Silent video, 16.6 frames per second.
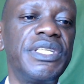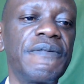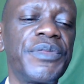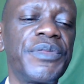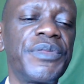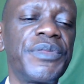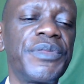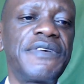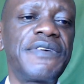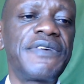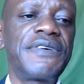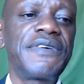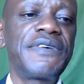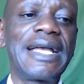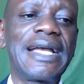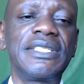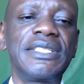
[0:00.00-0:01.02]
First,
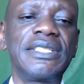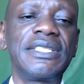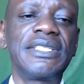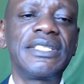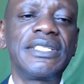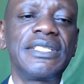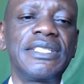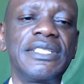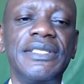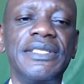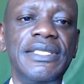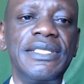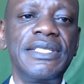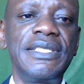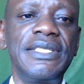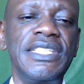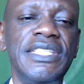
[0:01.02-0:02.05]
I can bet
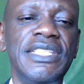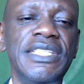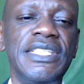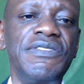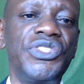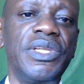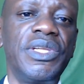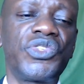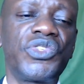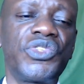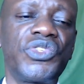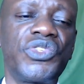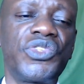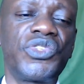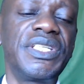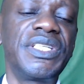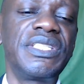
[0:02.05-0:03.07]
this individual
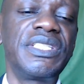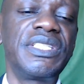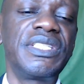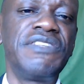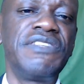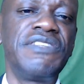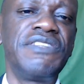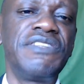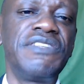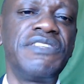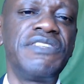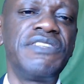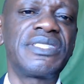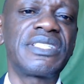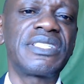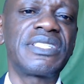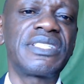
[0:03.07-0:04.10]
is going to be
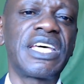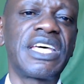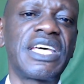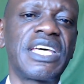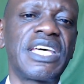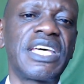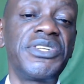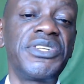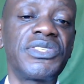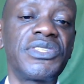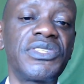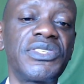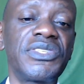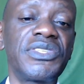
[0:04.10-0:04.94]
deficient in vitamins